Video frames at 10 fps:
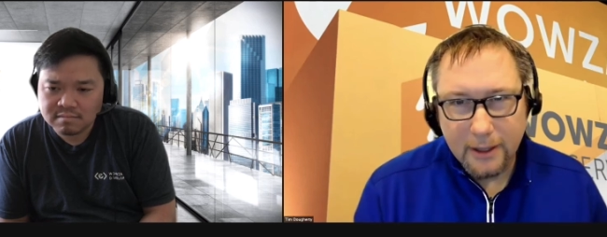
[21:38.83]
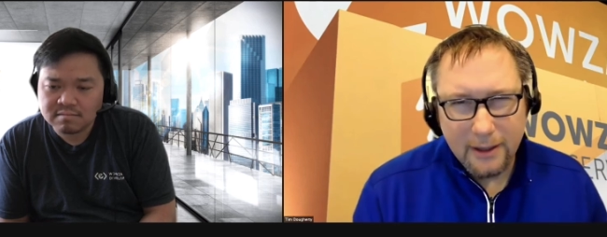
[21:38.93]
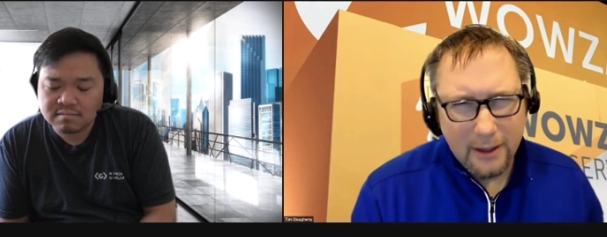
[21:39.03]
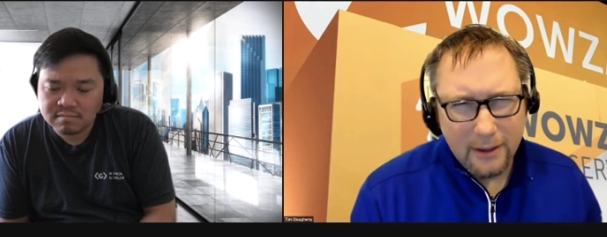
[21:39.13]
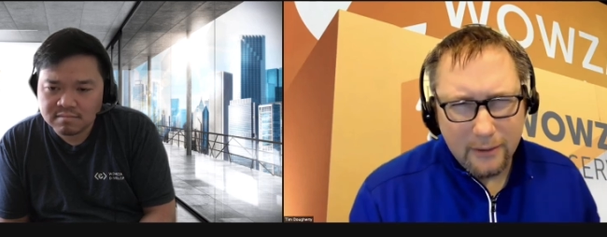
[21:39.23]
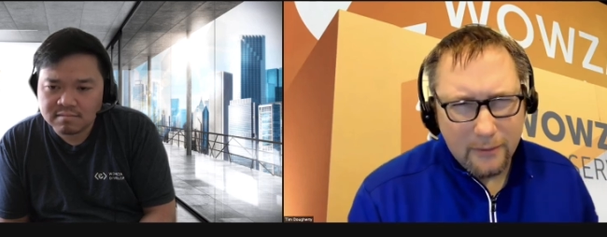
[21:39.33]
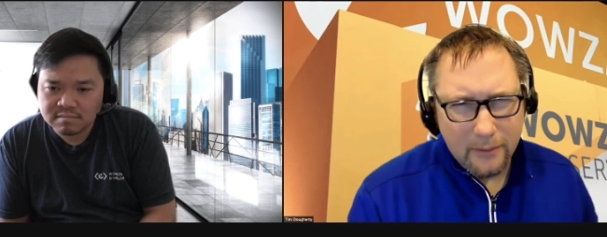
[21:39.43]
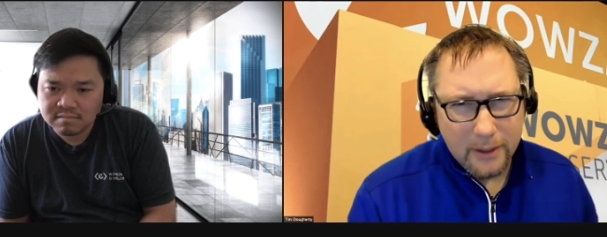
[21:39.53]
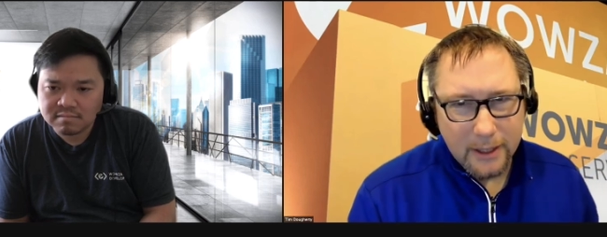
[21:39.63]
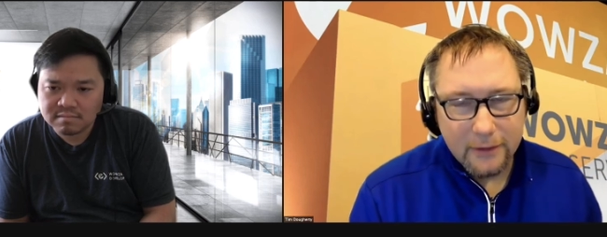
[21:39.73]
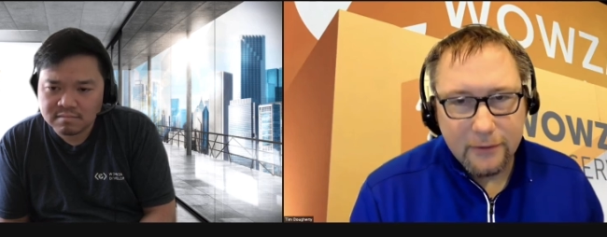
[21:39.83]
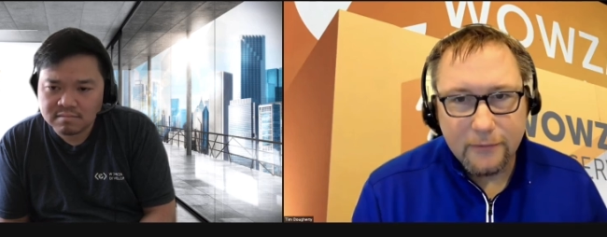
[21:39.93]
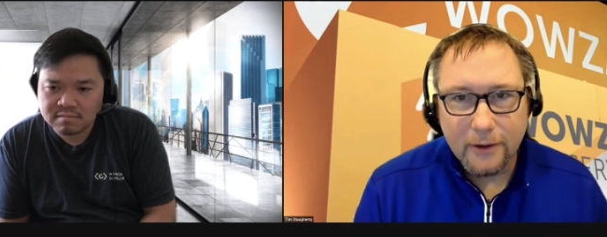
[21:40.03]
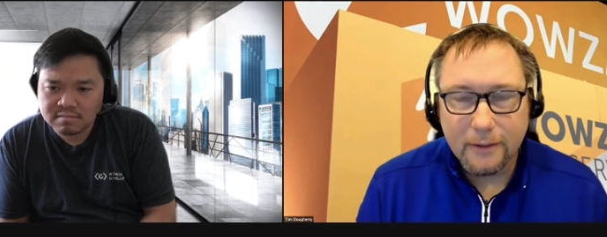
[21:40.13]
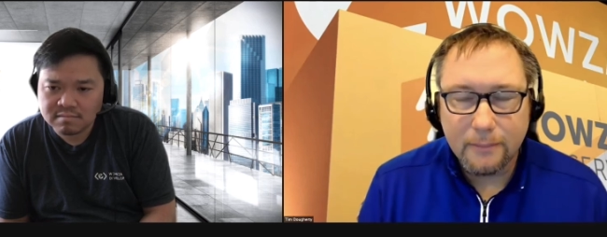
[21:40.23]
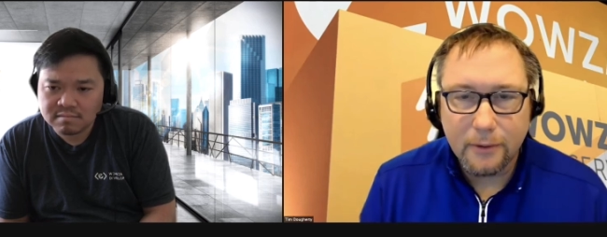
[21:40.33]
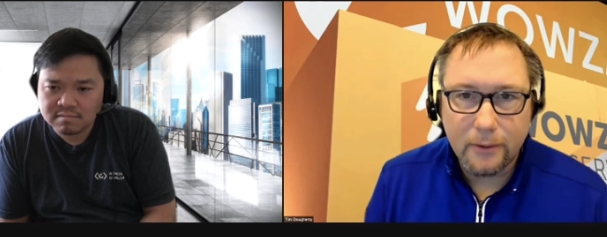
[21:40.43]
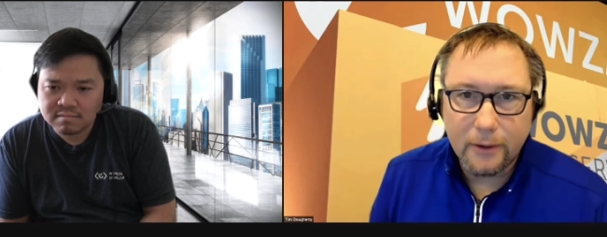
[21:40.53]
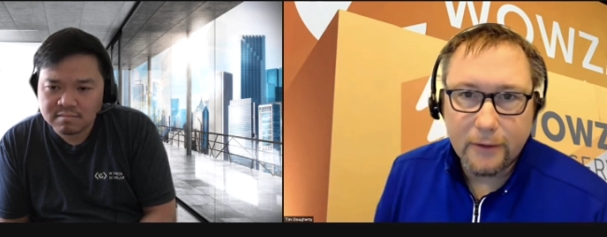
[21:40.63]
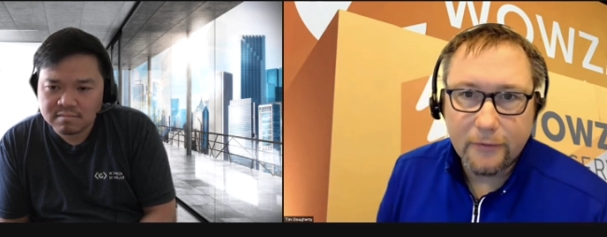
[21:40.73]
Speaker 1: And I, I don't know if we want to get too far into
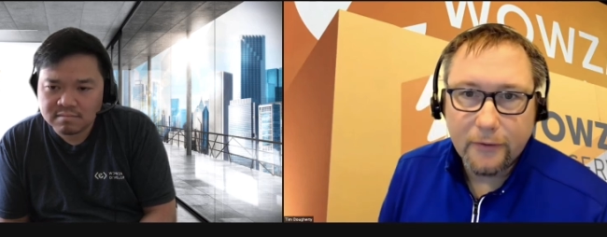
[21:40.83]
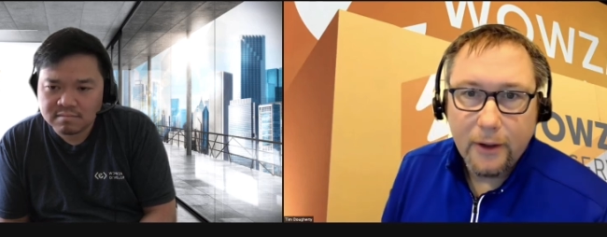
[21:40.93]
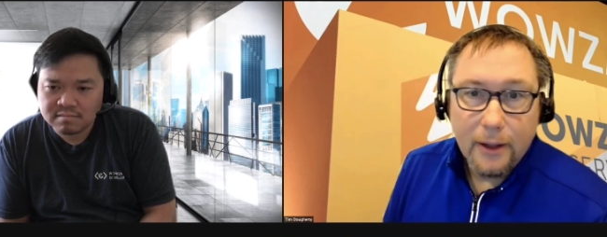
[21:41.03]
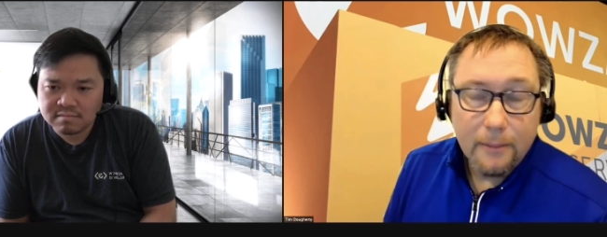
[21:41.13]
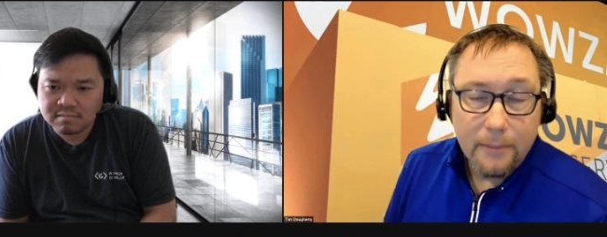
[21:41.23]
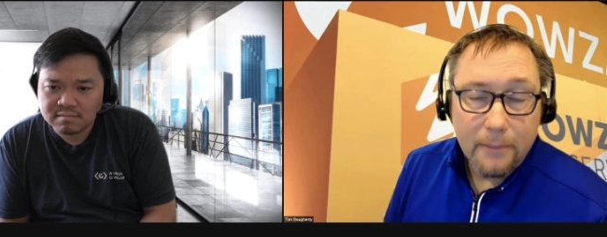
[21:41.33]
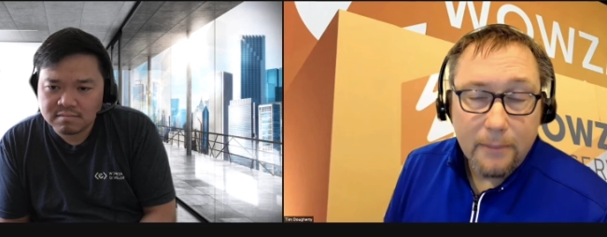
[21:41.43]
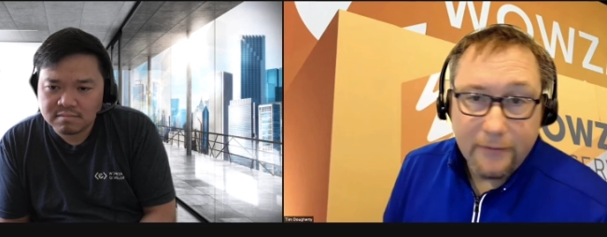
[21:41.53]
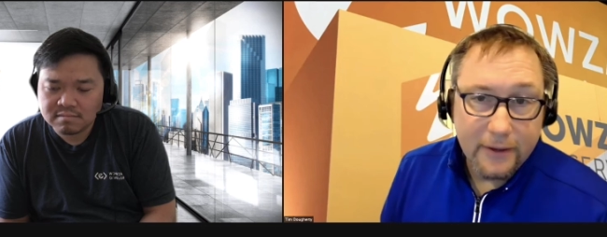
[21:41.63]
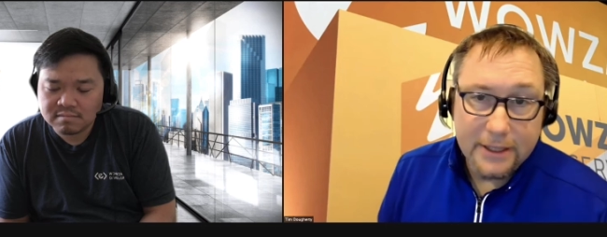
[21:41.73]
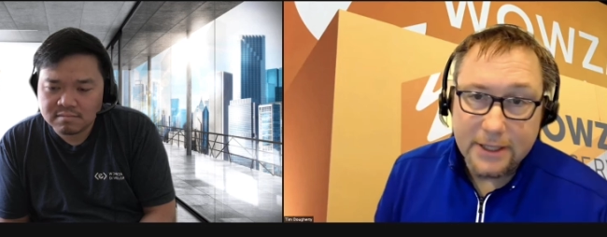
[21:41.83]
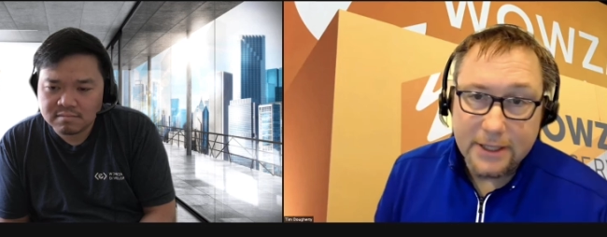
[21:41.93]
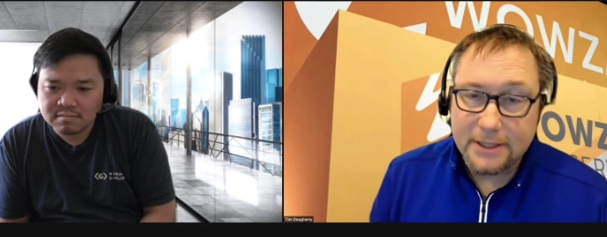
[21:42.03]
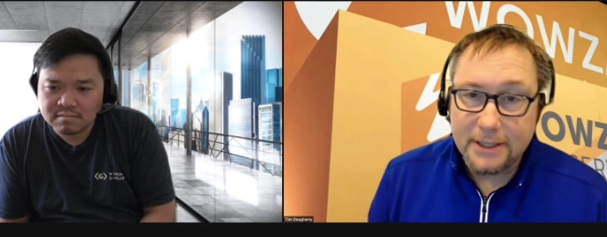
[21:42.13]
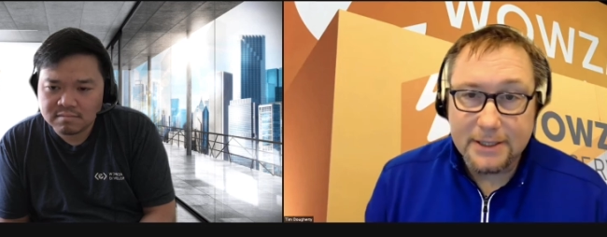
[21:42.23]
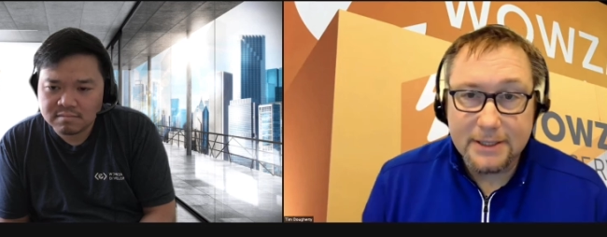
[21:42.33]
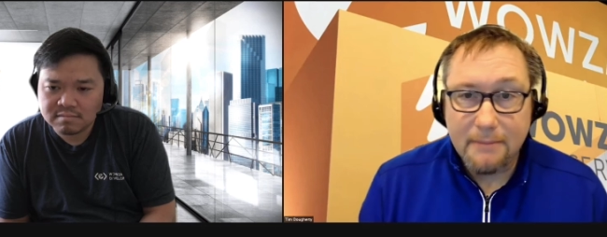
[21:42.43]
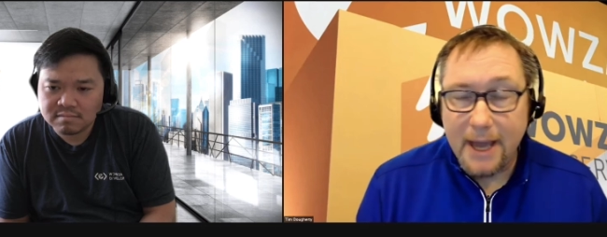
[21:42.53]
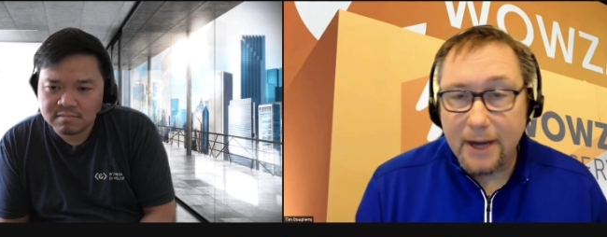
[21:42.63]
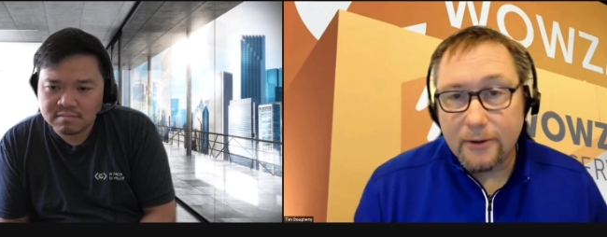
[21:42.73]
protocols, but basically, Justin, it's a
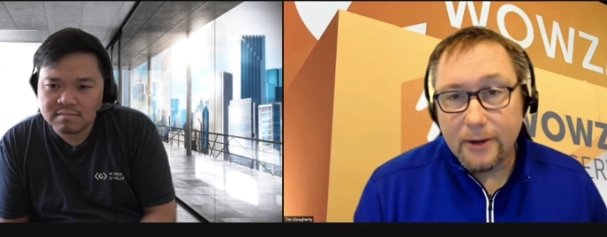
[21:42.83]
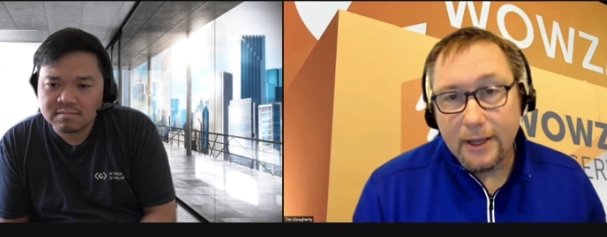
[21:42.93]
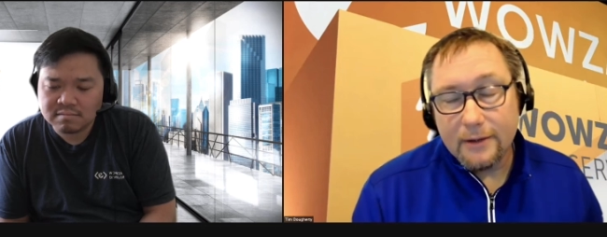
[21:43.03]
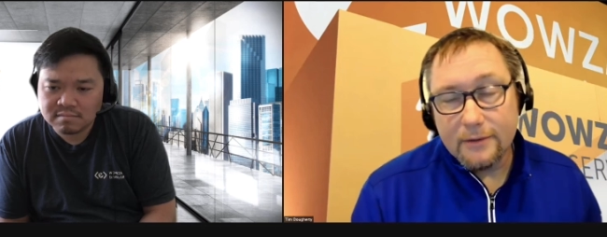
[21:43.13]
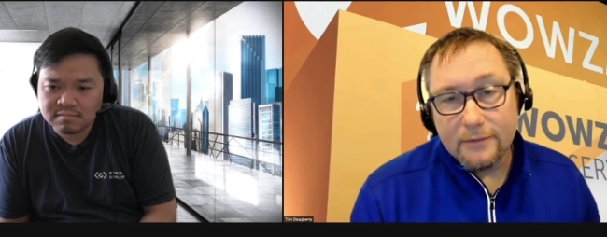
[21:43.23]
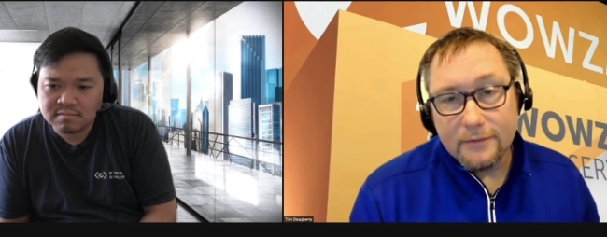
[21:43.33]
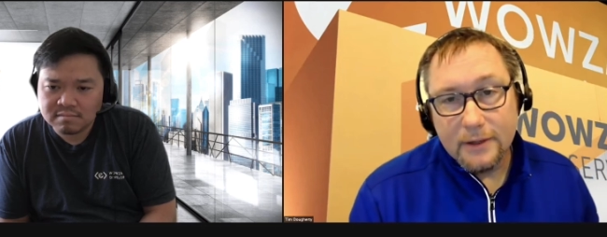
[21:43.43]
matter of